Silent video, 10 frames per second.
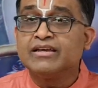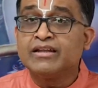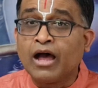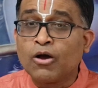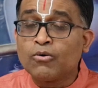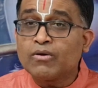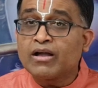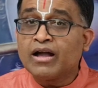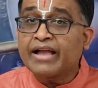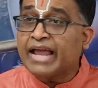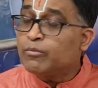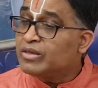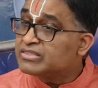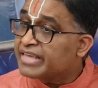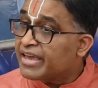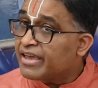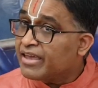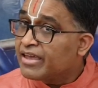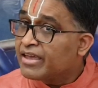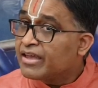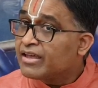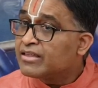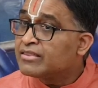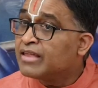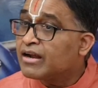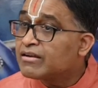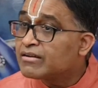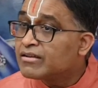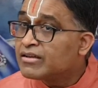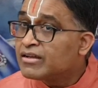Now, can we say that